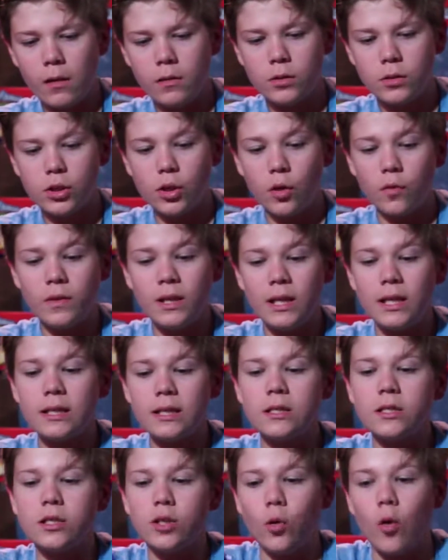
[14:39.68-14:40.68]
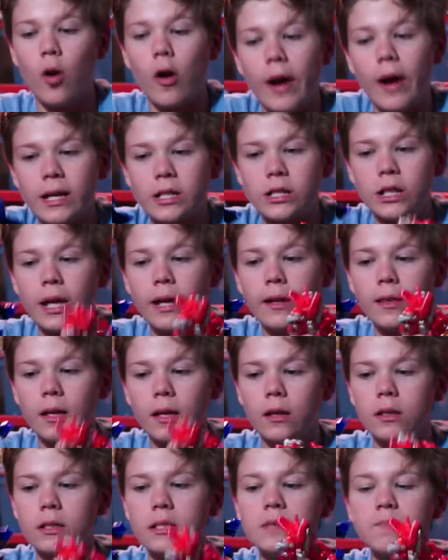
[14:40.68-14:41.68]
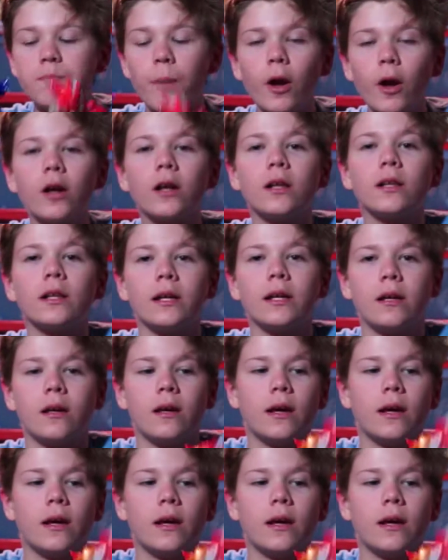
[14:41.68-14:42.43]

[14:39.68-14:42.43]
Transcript: So these two are actually a little sparkly,